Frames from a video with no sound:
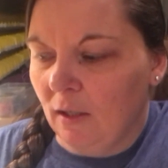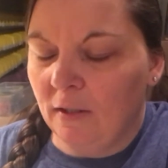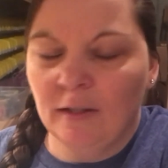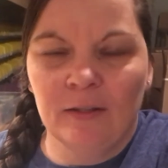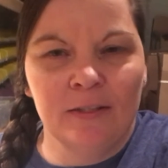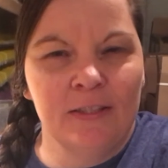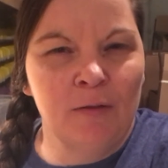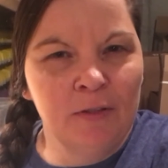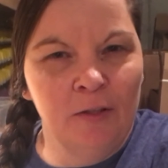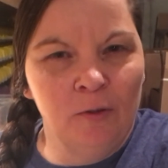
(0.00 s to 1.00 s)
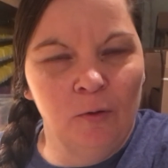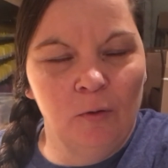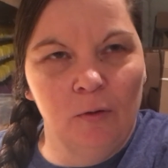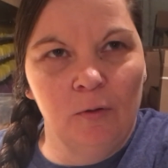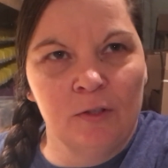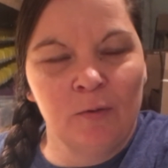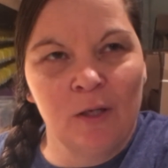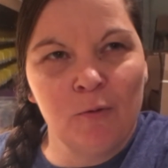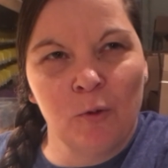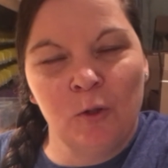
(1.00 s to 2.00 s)
that
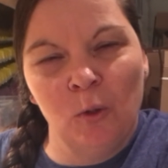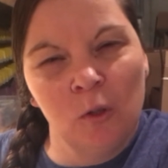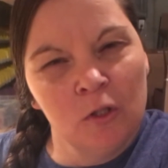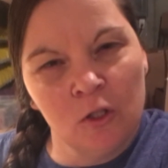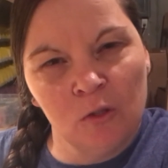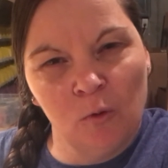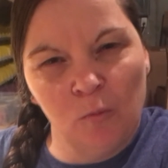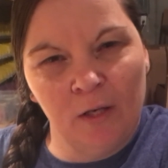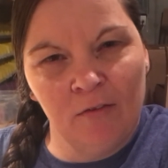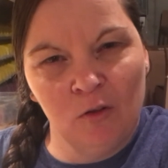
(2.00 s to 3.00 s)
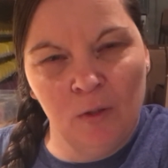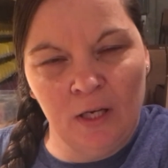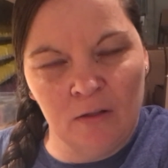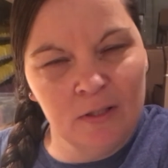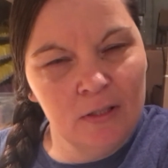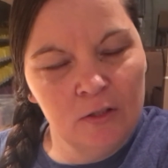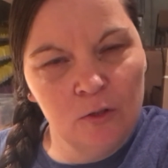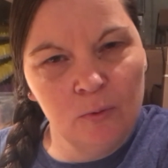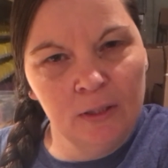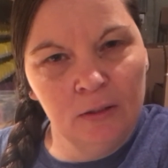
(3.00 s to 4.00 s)
sometimes we're too concerned with what everyone else is
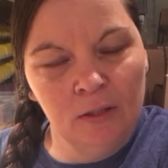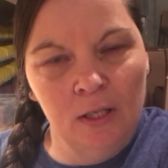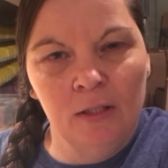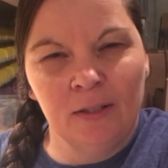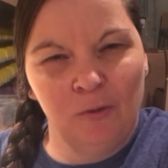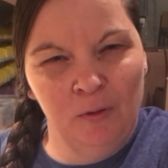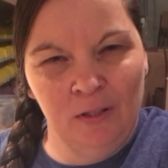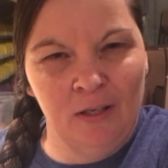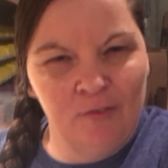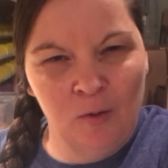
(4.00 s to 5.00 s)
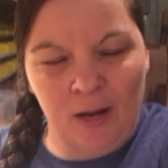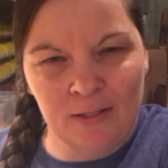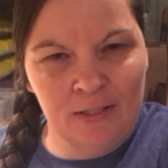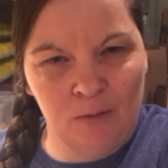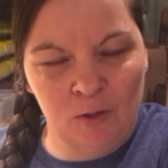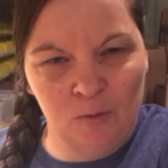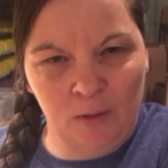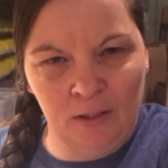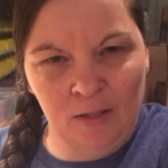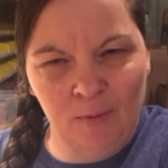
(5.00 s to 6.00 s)
doing. Like when the nephew asked how much
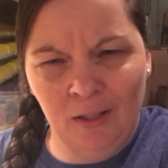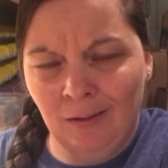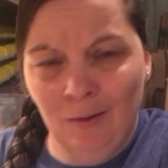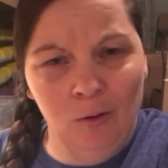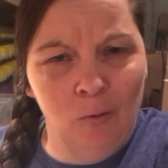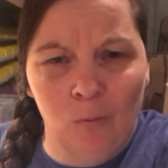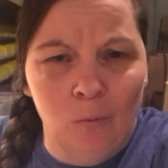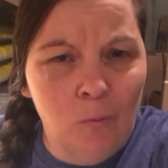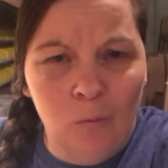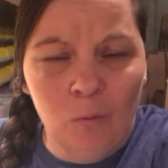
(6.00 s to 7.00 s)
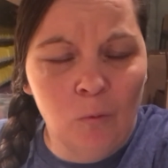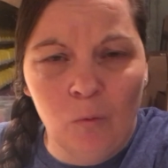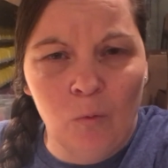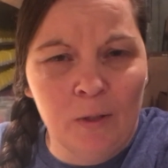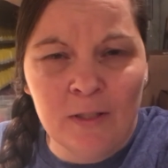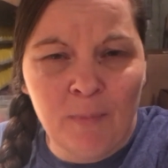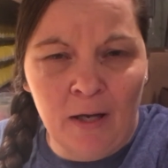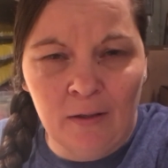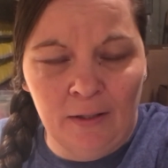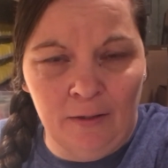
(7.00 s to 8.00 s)
money I make, what does it
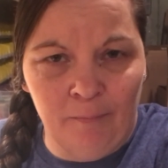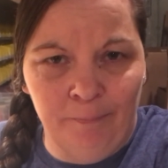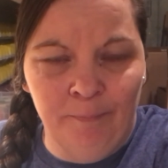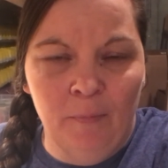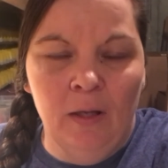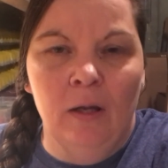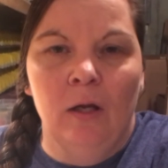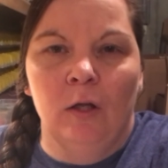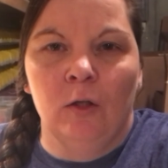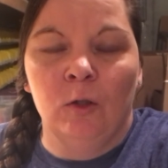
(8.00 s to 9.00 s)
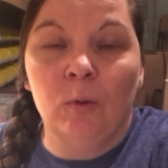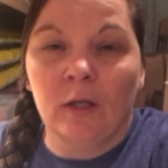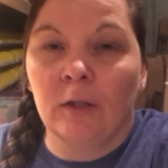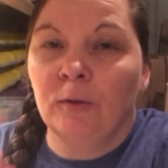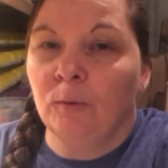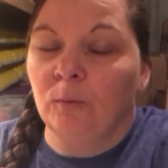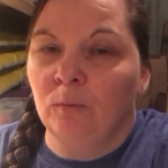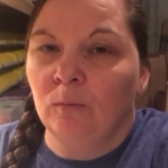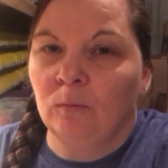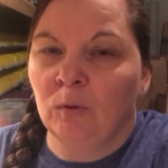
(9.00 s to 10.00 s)
matter to him? You gotta
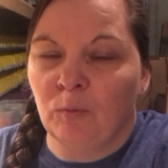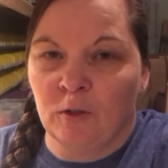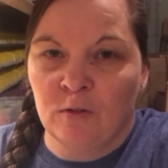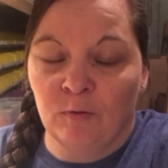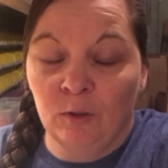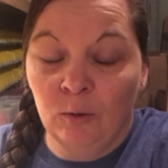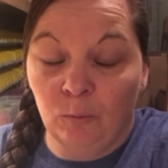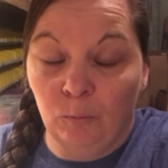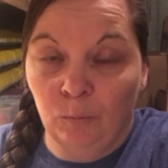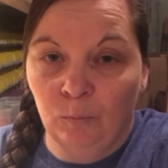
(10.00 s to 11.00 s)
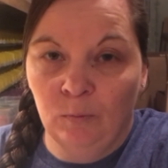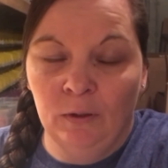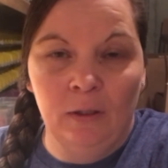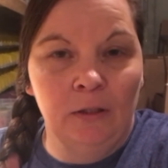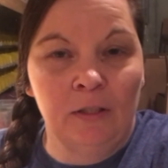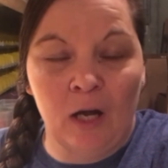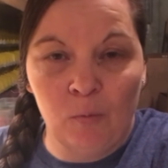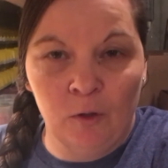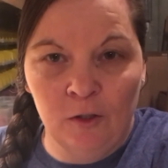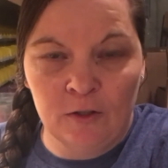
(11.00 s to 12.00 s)
do what works for you,
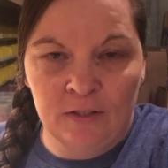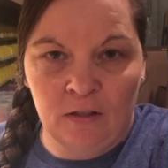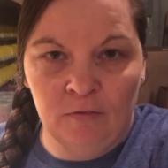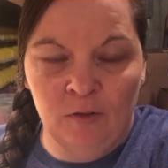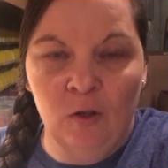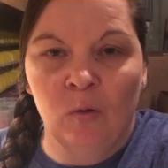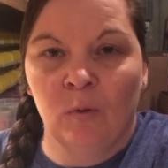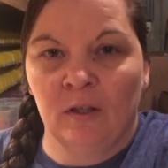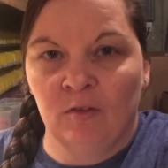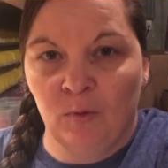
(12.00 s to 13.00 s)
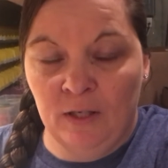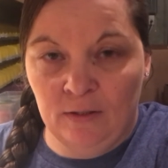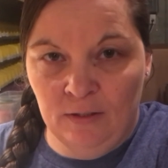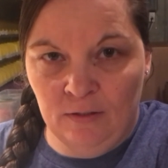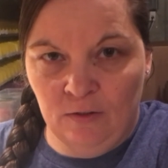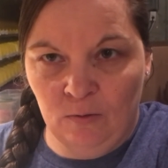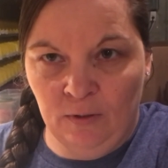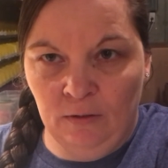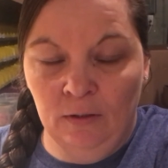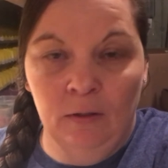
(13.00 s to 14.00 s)
not worry yourself what everyone else is
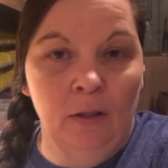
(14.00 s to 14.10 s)
doing.